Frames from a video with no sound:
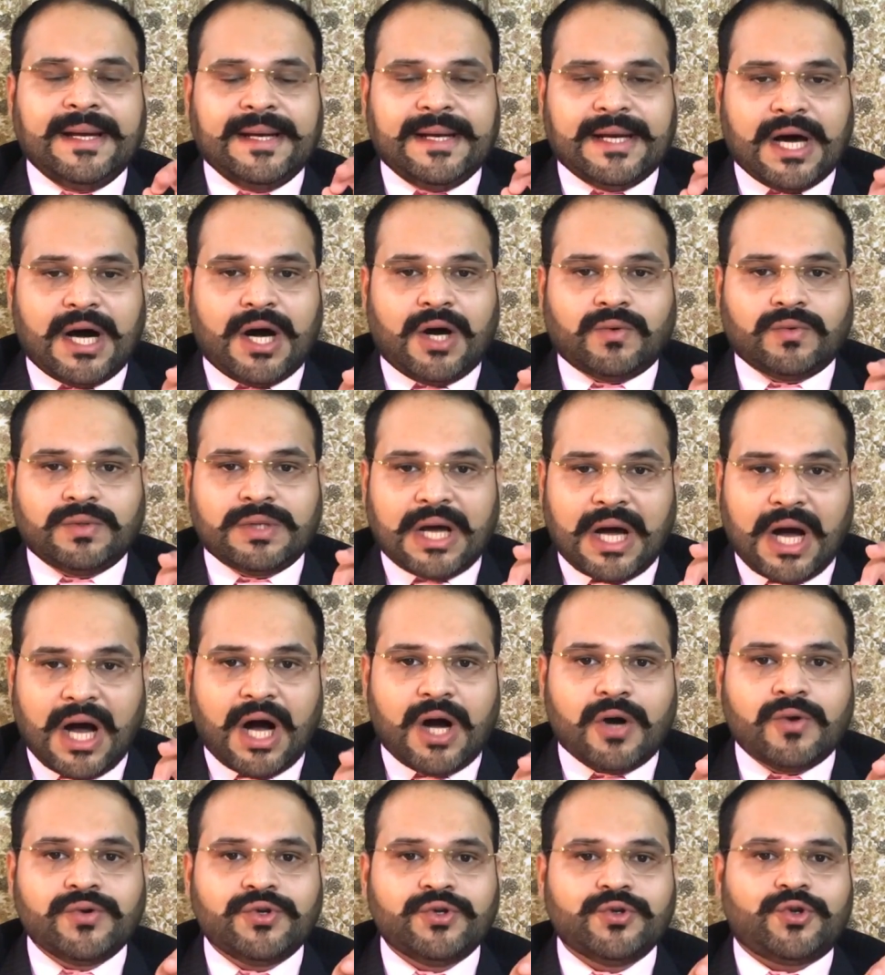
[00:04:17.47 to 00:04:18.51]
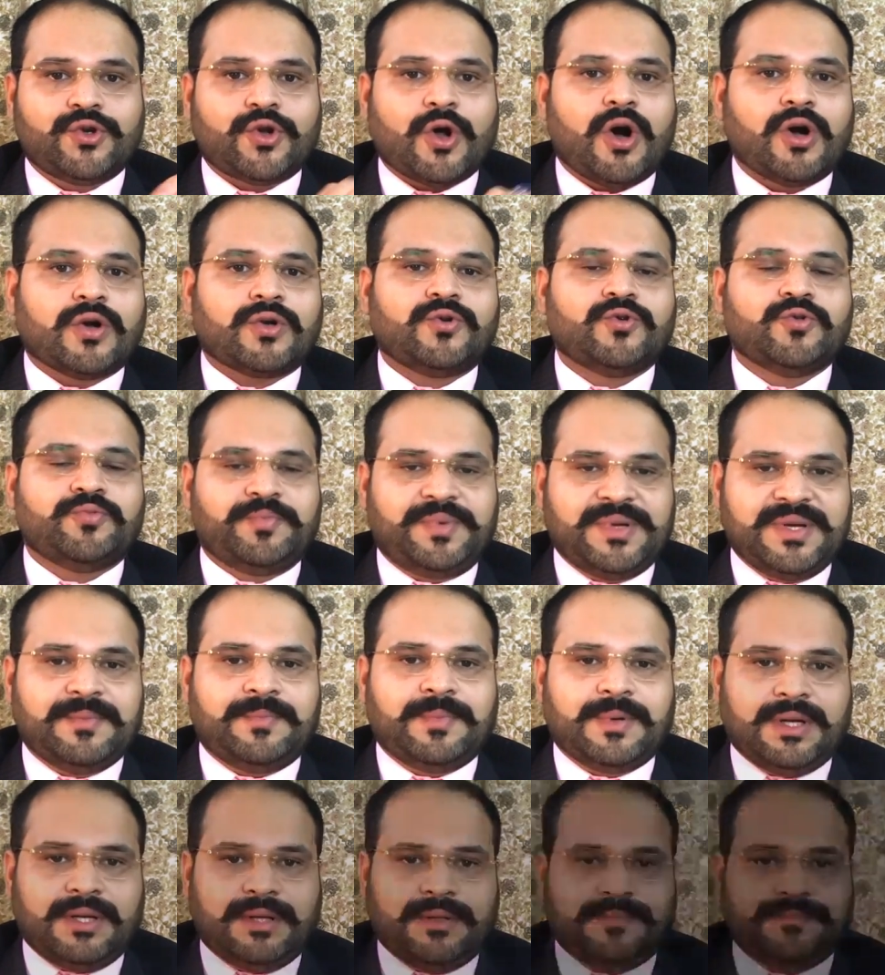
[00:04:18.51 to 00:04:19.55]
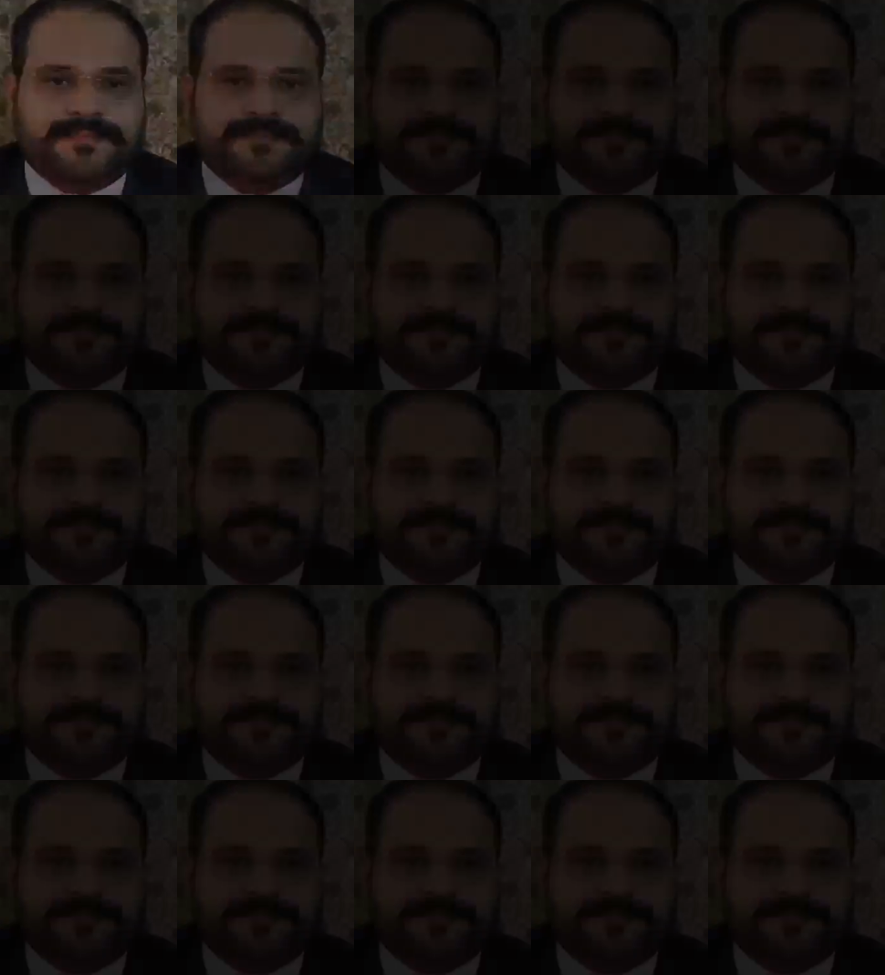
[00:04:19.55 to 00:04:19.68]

down how you talk to people.